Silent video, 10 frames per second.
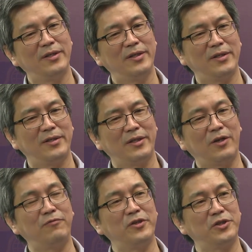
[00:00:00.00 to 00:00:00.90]
the
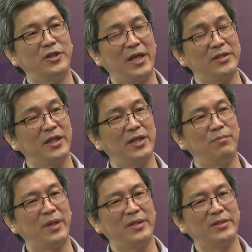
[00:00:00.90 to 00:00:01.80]
conversion has
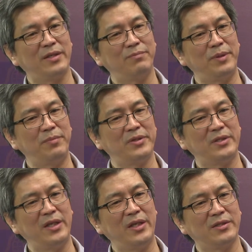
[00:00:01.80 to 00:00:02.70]
taken place and people
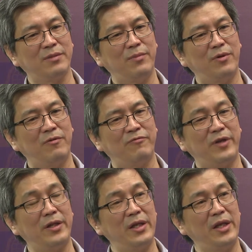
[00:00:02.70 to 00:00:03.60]
see it as a more
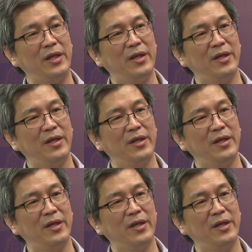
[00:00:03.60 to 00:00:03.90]
friendly